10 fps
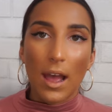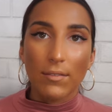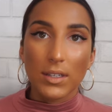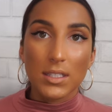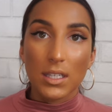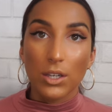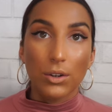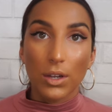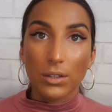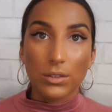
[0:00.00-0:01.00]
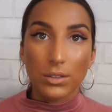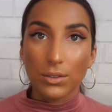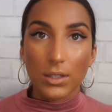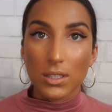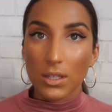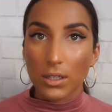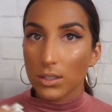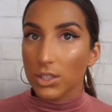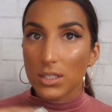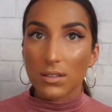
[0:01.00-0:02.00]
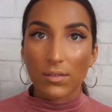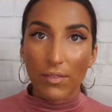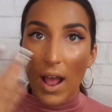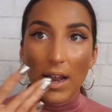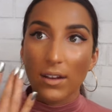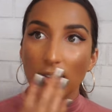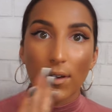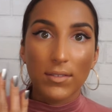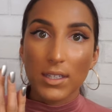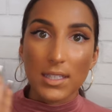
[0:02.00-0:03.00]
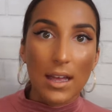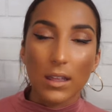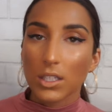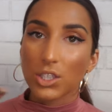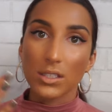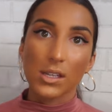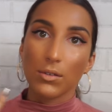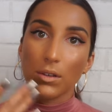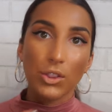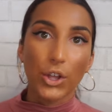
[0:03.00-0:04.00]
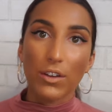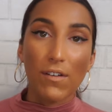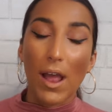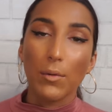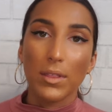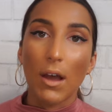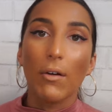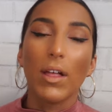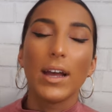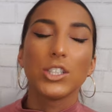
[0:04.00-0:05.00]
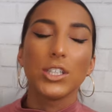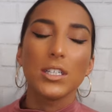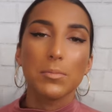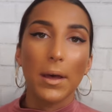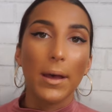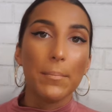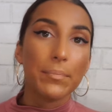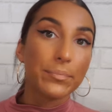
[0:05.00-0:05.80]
Obviously you could do this look just fine if you have nice eyelashes. It would look fine without lashes, but